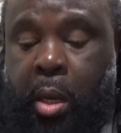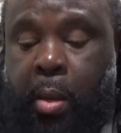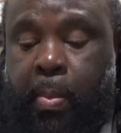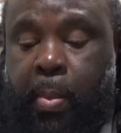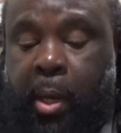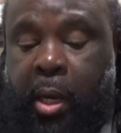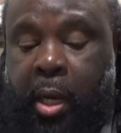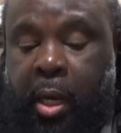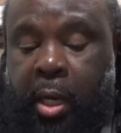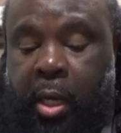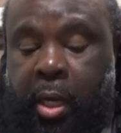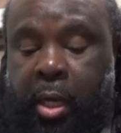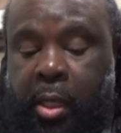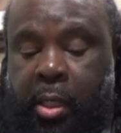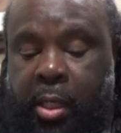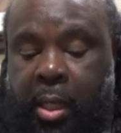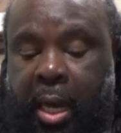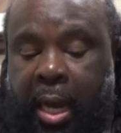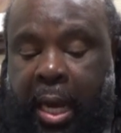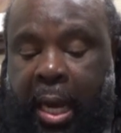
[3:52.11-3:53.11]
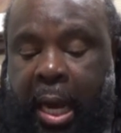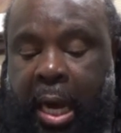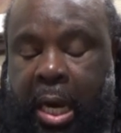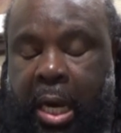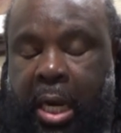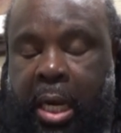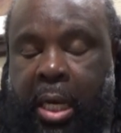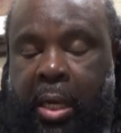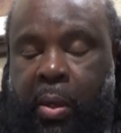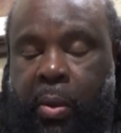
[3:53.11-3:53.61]
because I kind
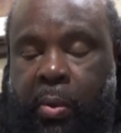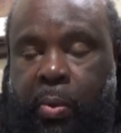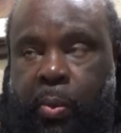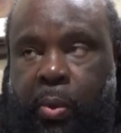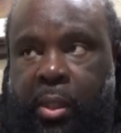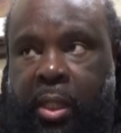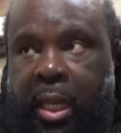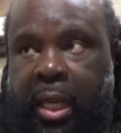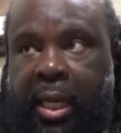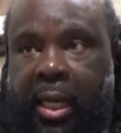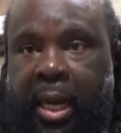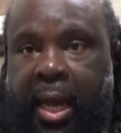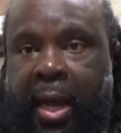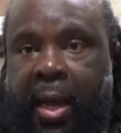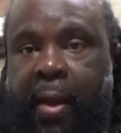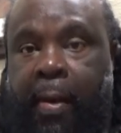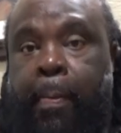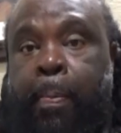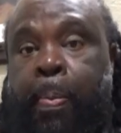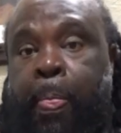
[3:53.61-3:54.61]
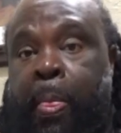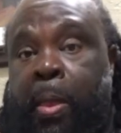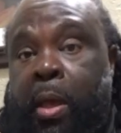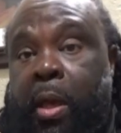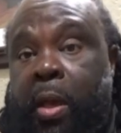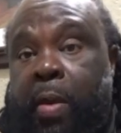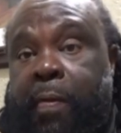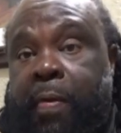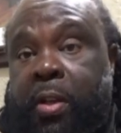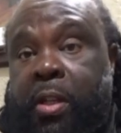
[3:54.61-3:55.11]
of was thinking like,
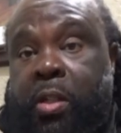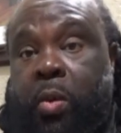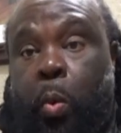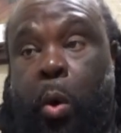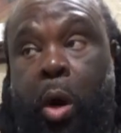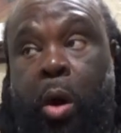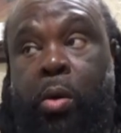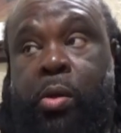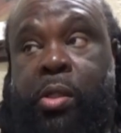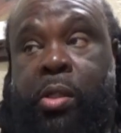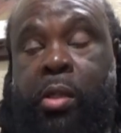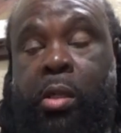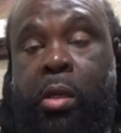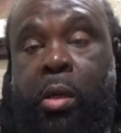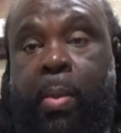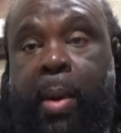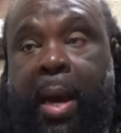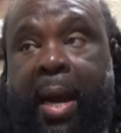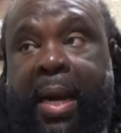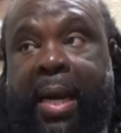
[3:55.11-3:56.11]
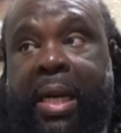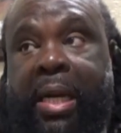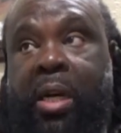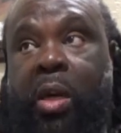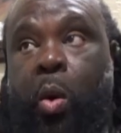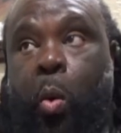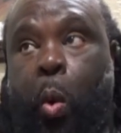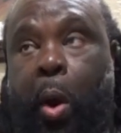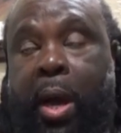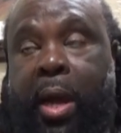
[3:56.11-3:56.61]
if it's the wrong sub, I needed
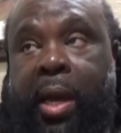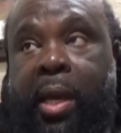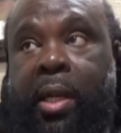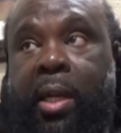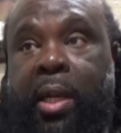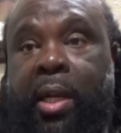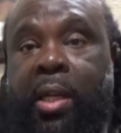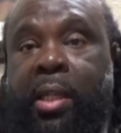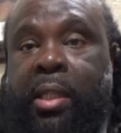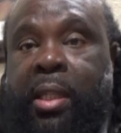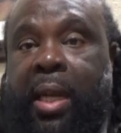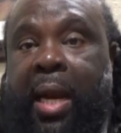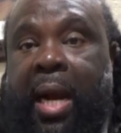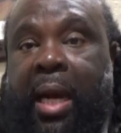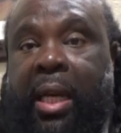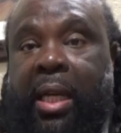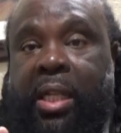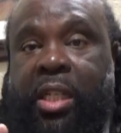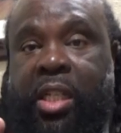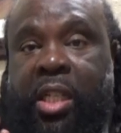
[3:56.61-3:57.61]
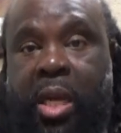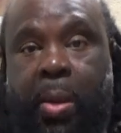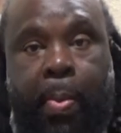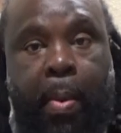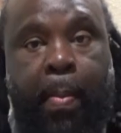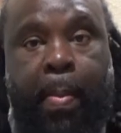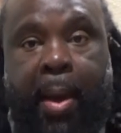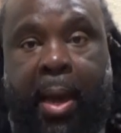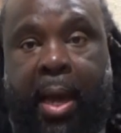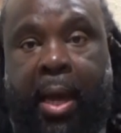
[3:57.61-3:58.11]
a way that I can ship
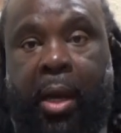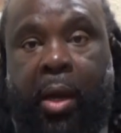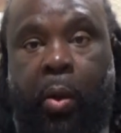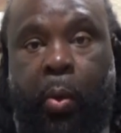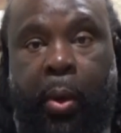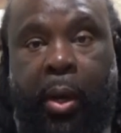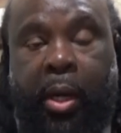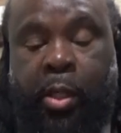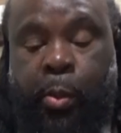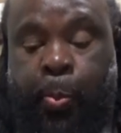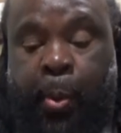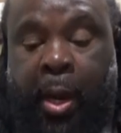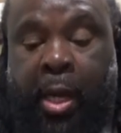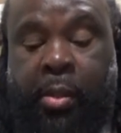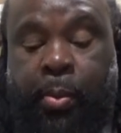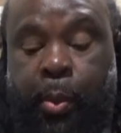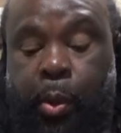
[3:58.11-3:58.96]
it back quick as possible.